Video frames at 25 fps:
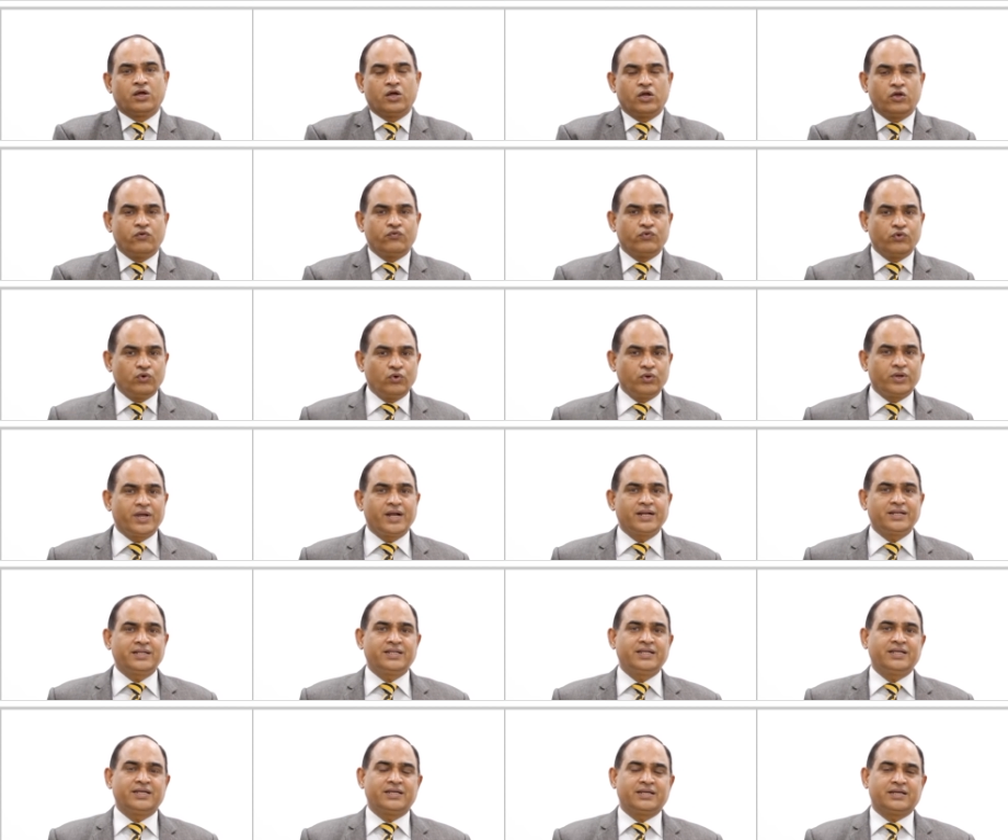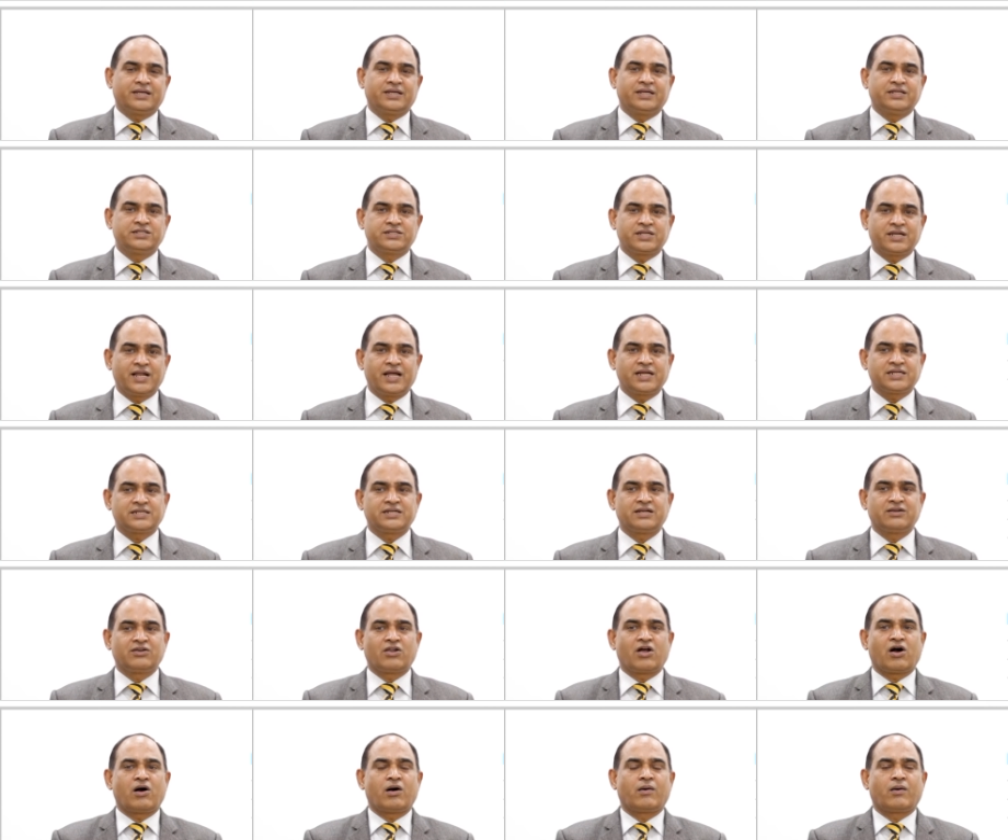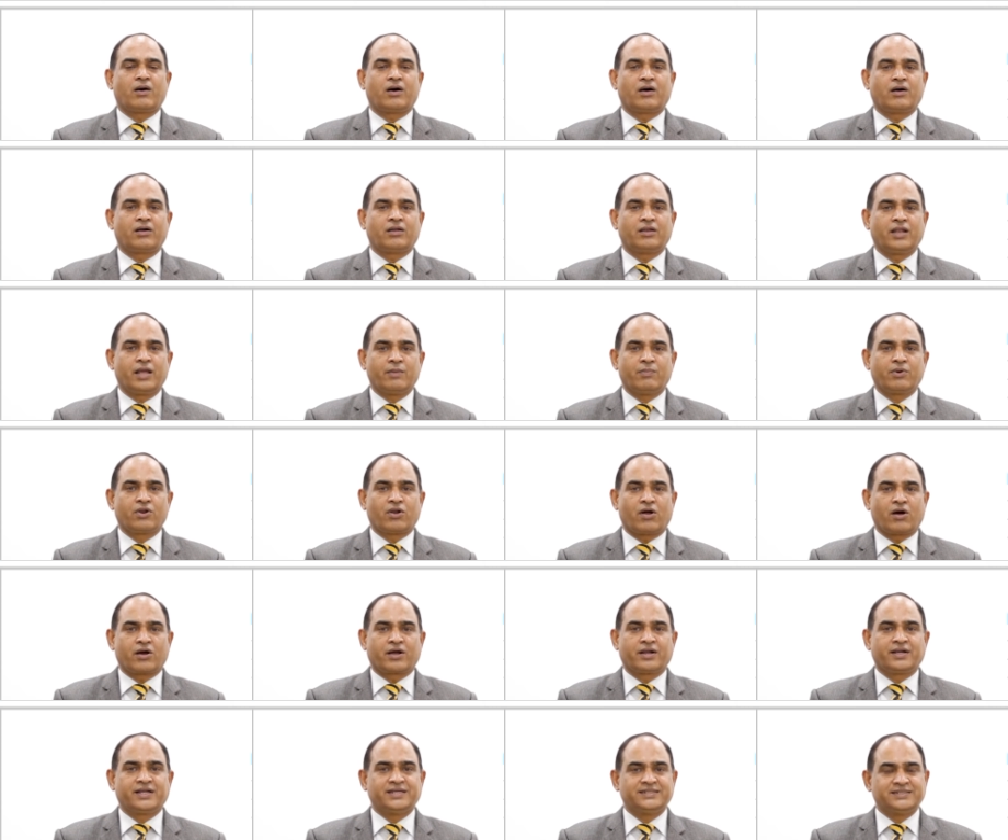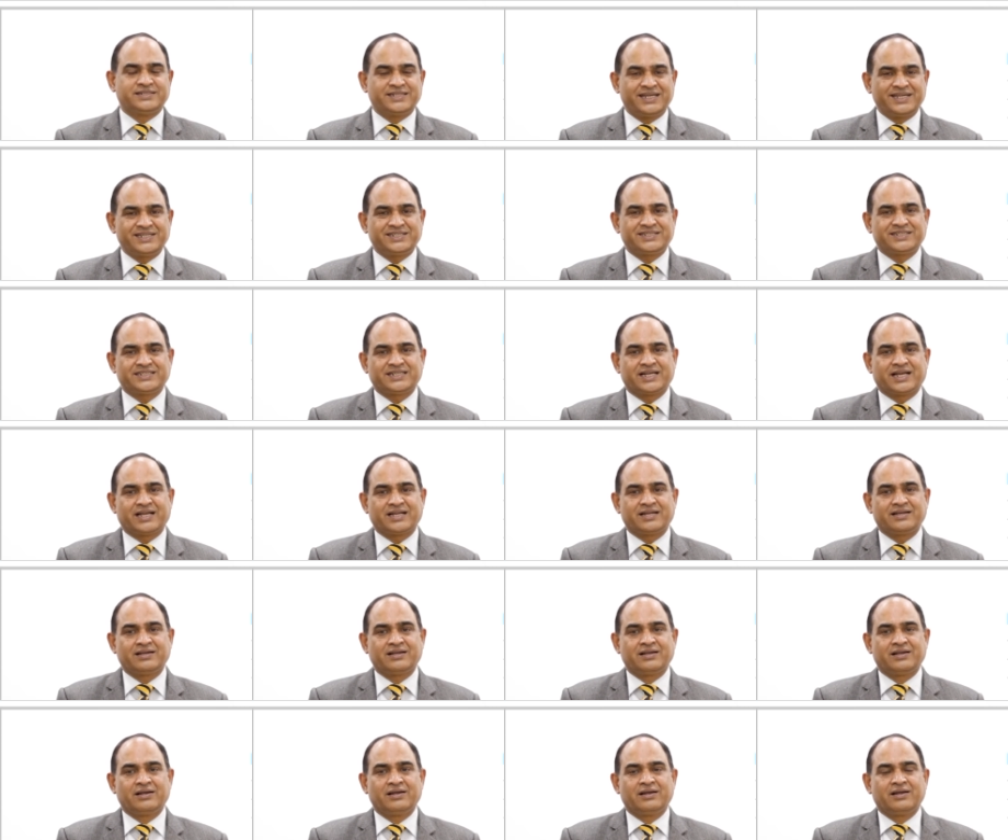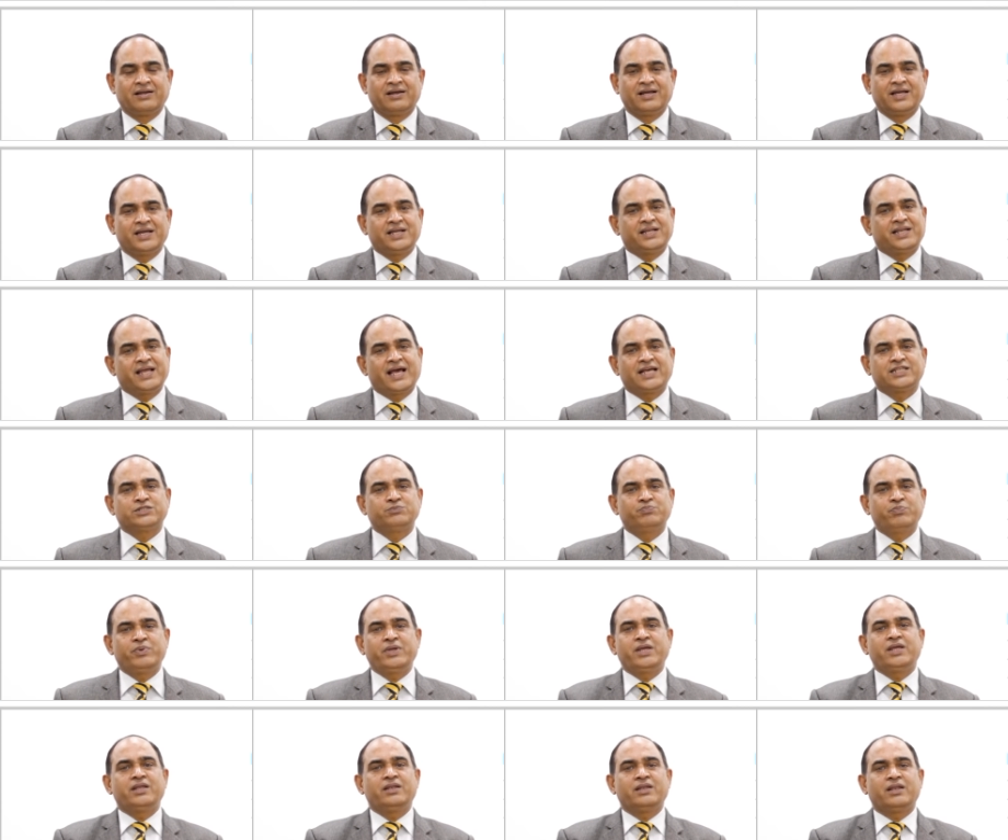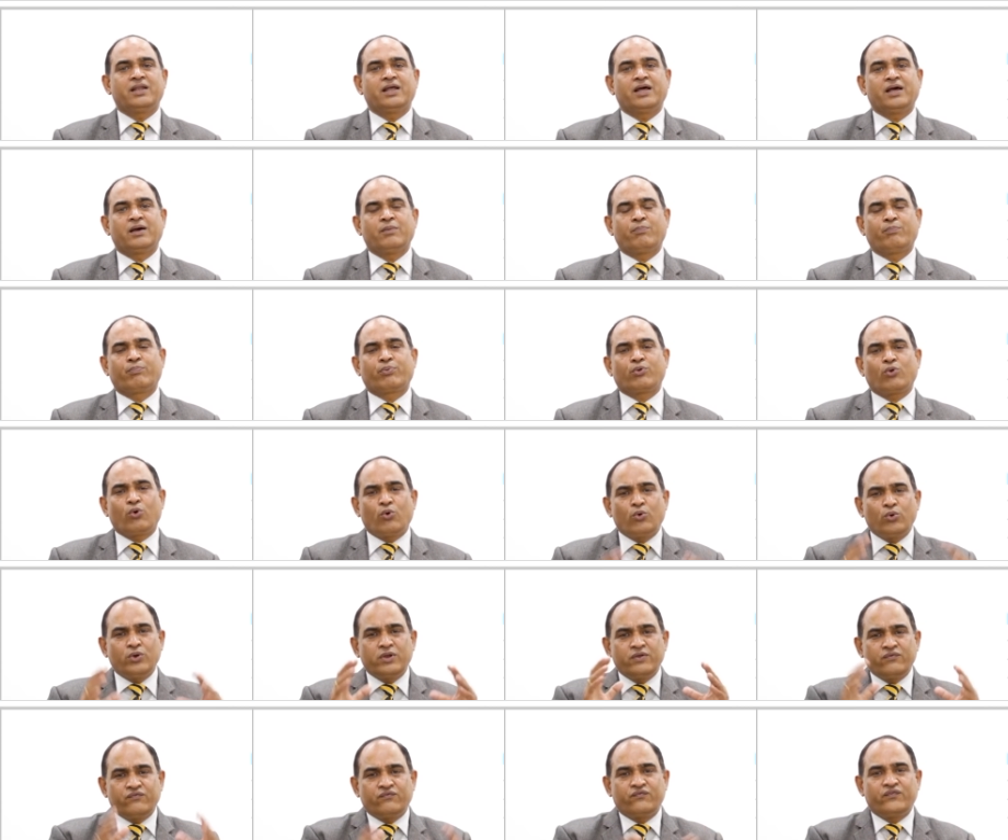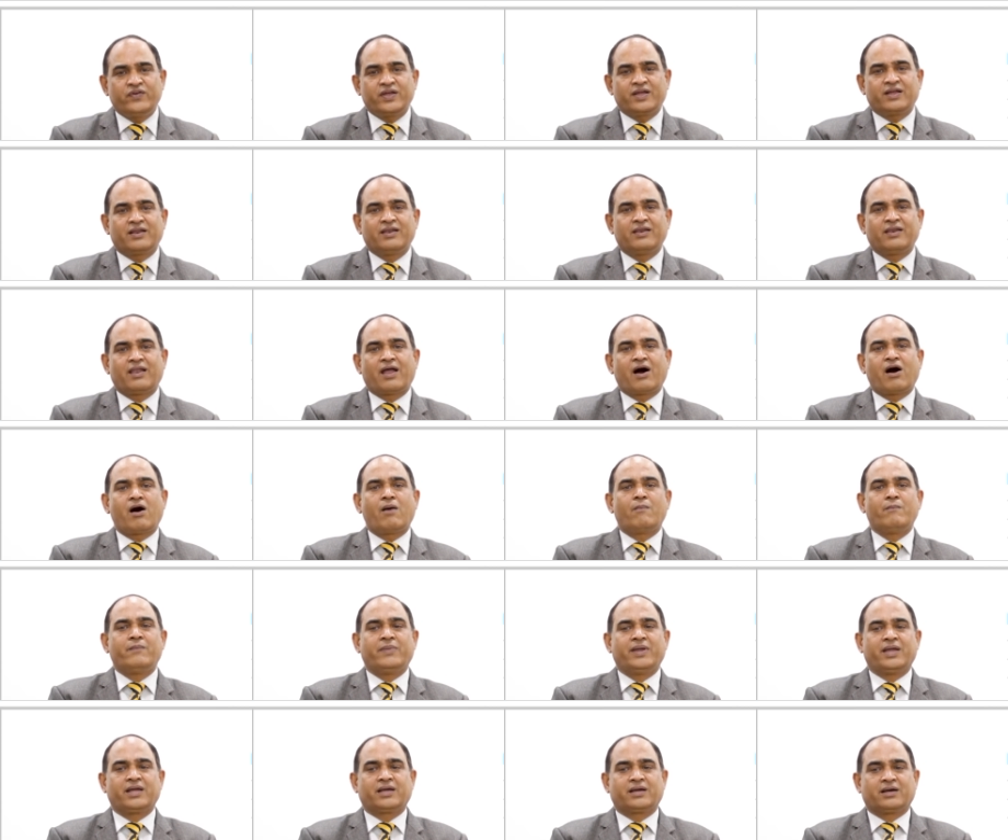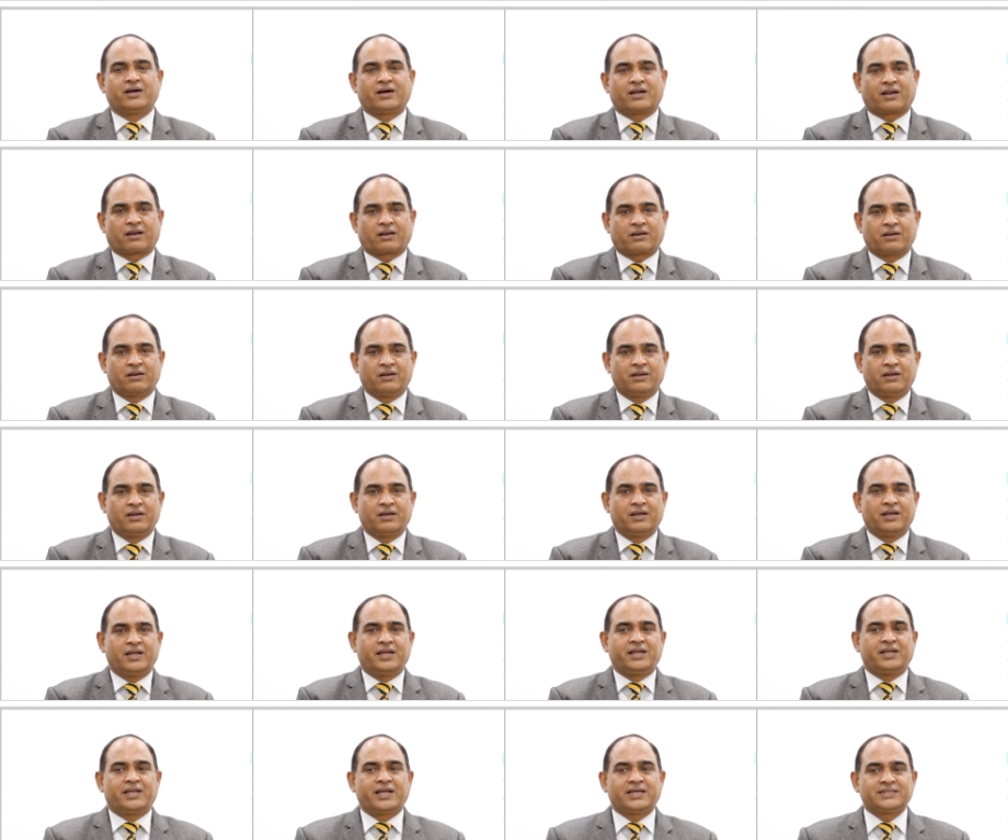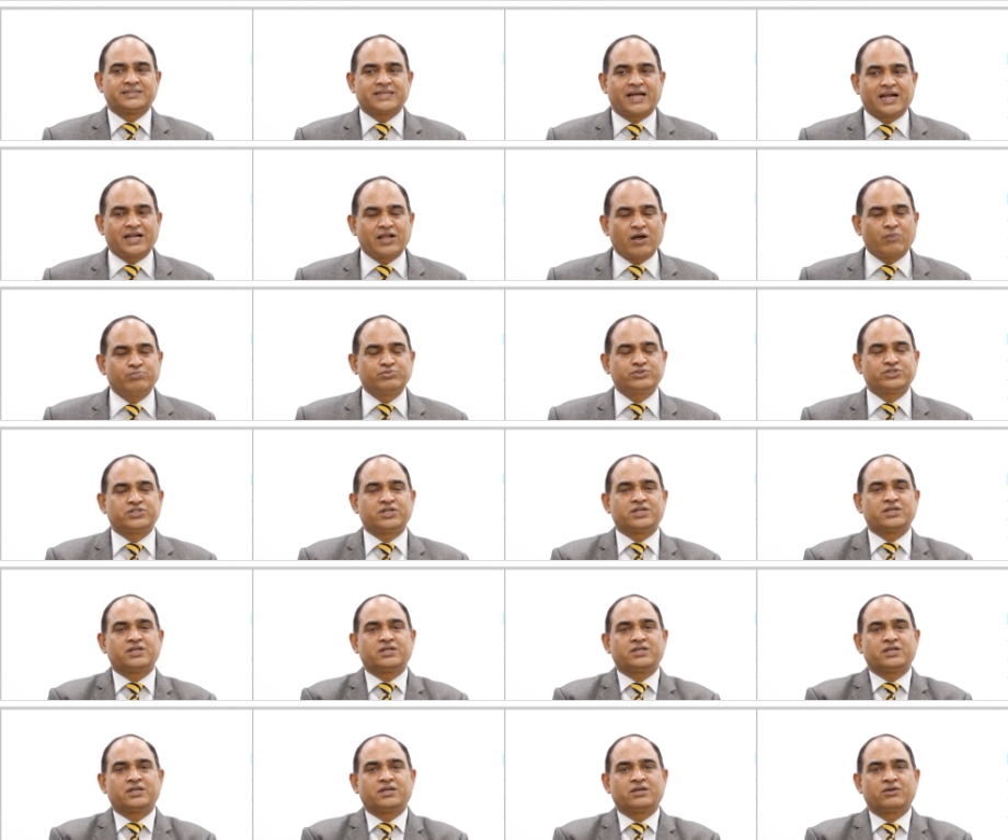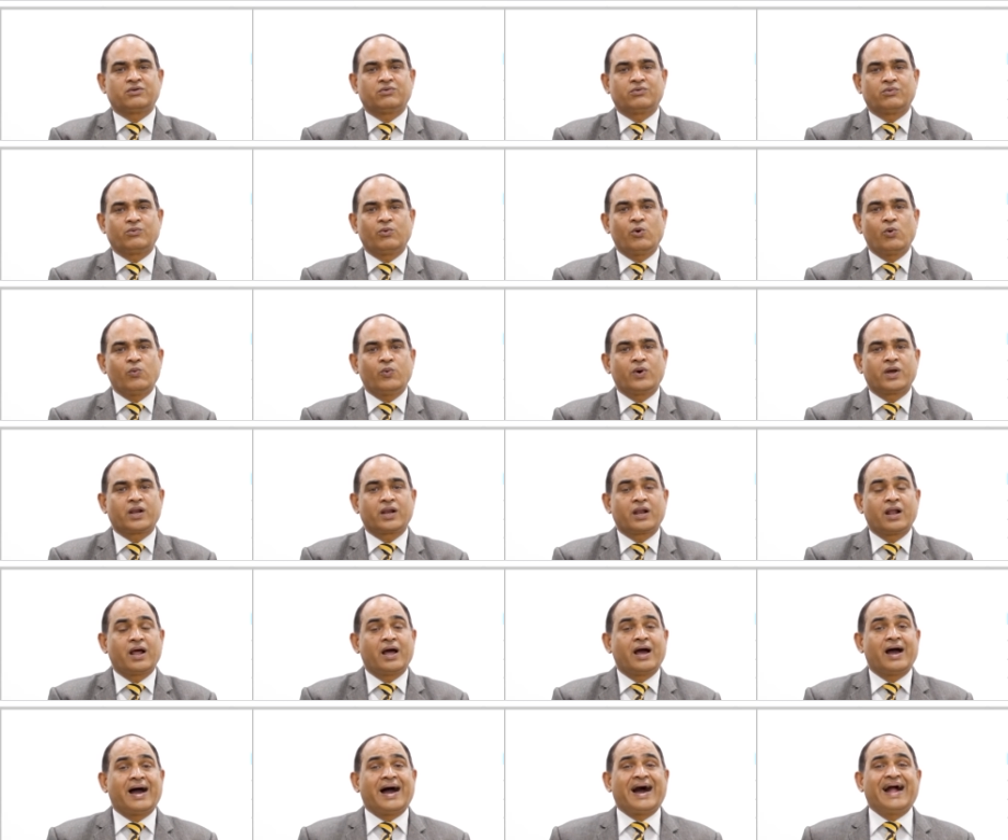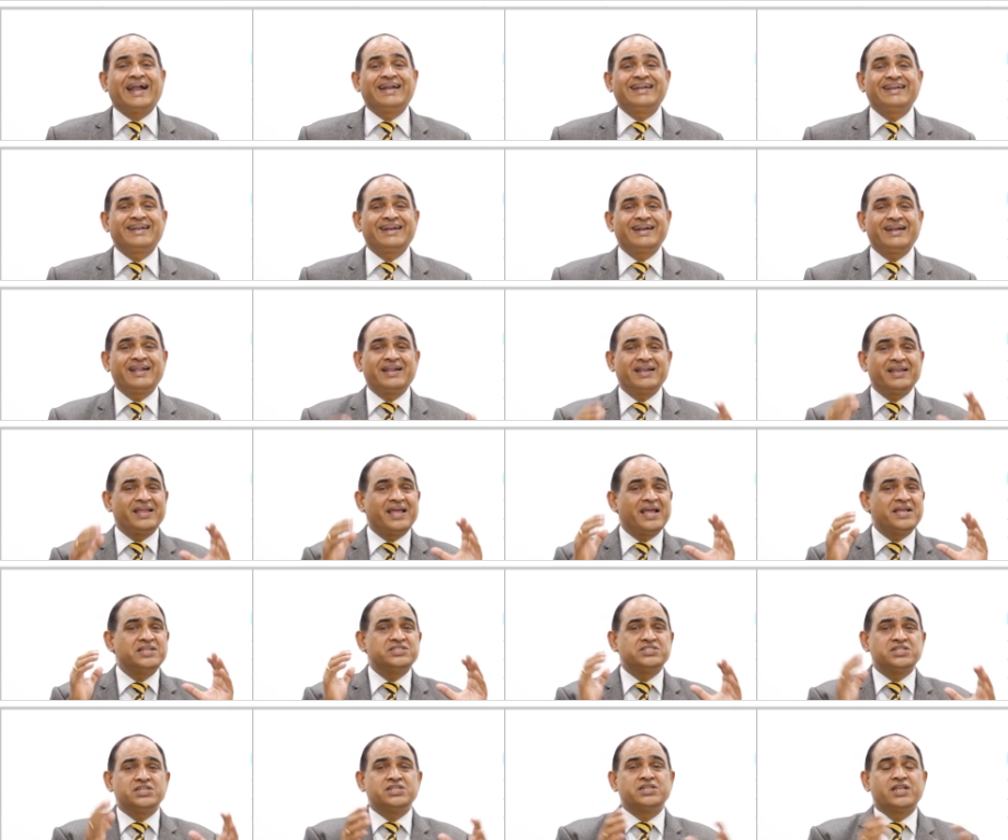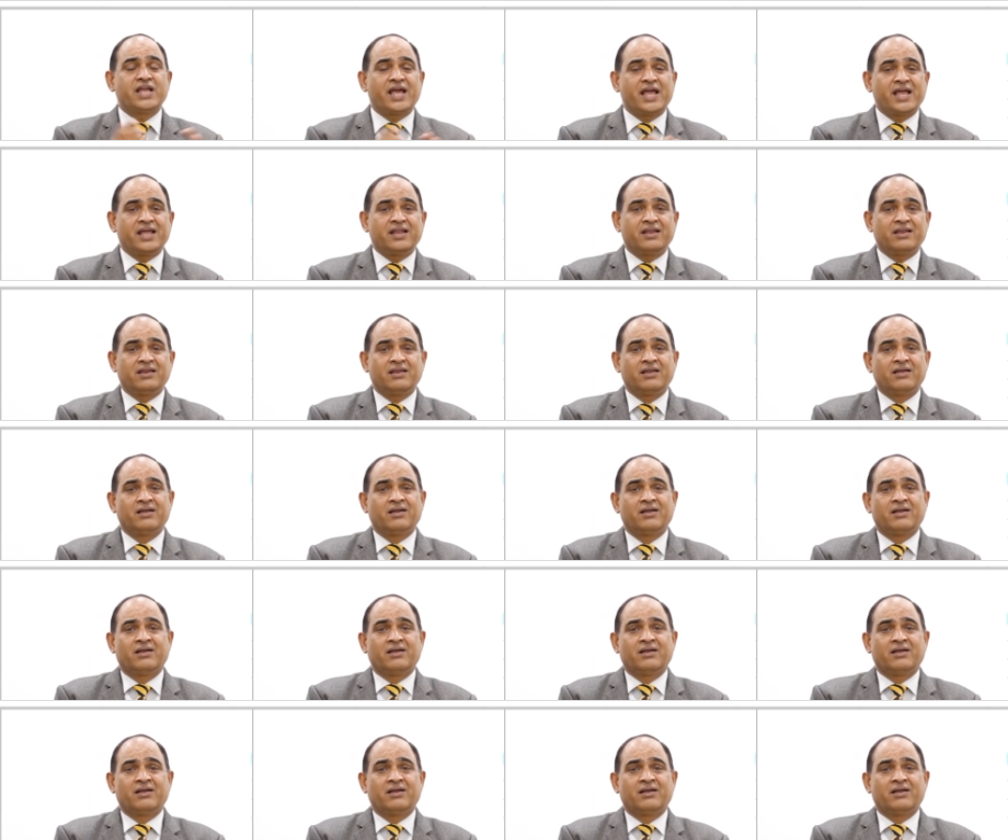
If you look at the International Labour Organization, it has been a prolific lawmaker. It has adopted over 189